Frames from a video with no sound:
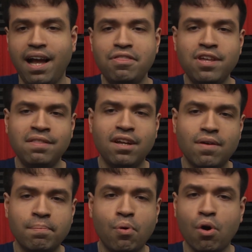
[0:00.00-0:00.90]
I think they're
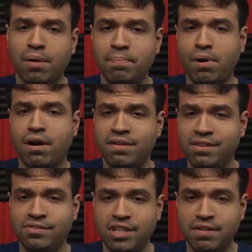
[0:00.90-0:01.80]
an important part of
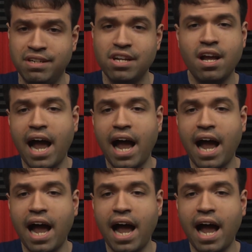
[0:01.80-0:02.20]
the series.